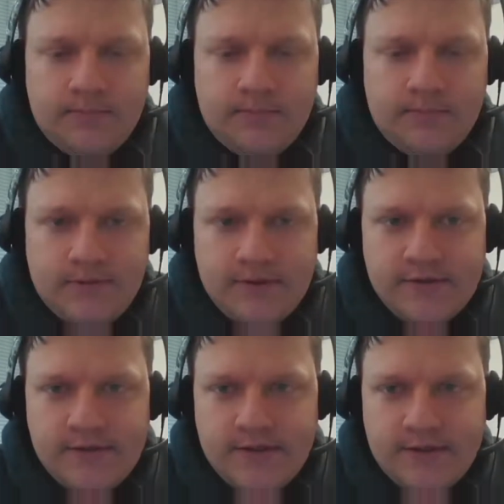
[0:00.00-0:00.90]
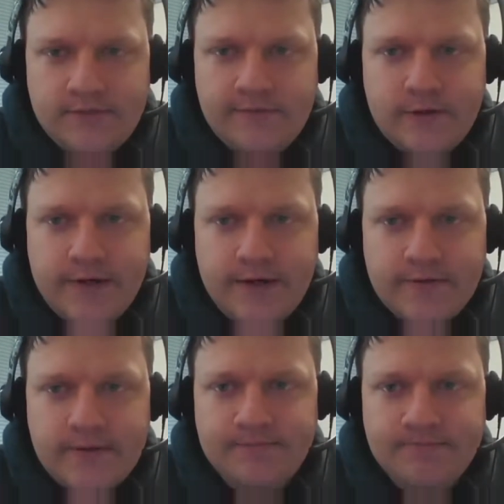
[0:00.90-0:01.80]
as well as some of our
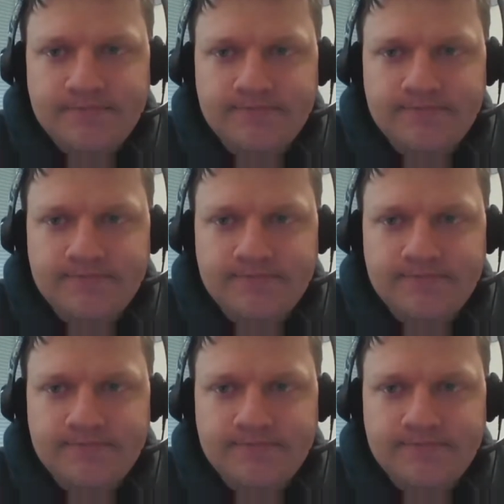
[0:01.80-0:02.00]
accounts.